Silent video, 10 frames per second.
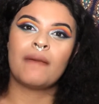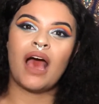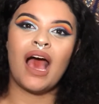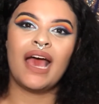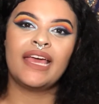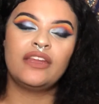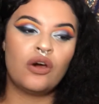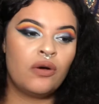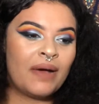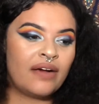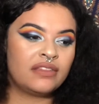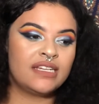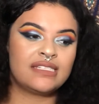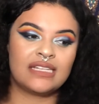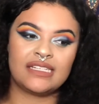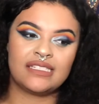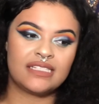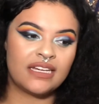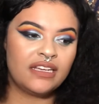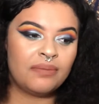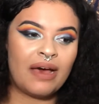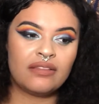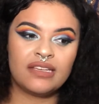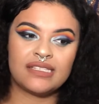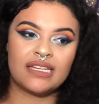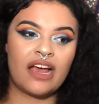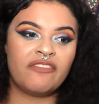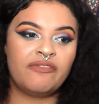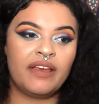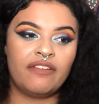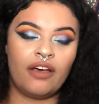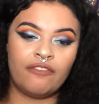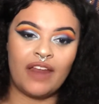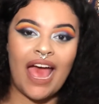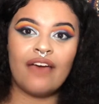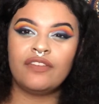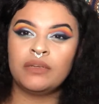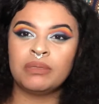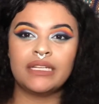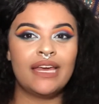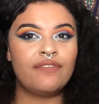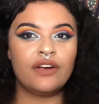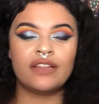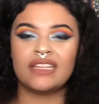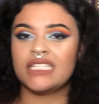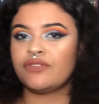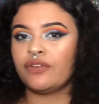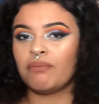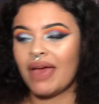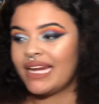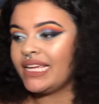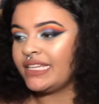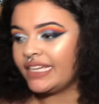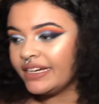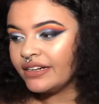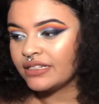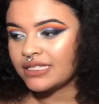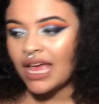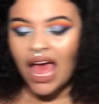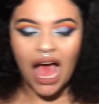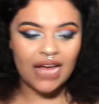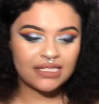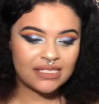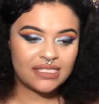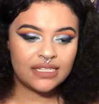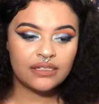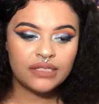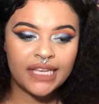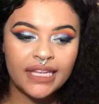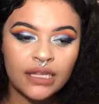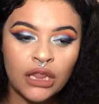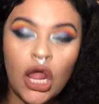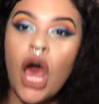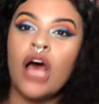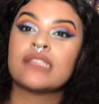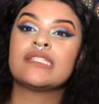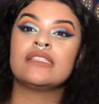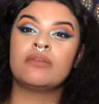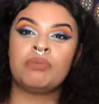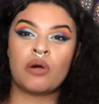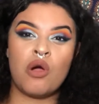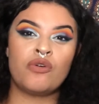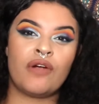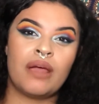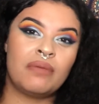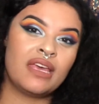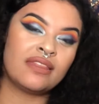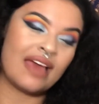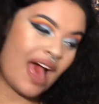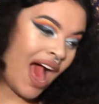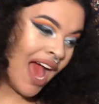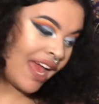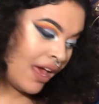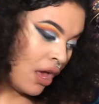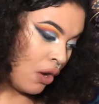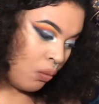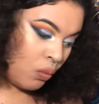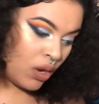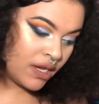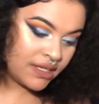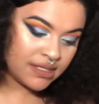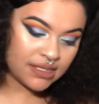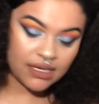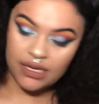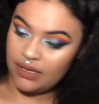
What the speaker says: I know about this and I study about this and I've been an avid believer in this for many years, I still get lost in the programming that I was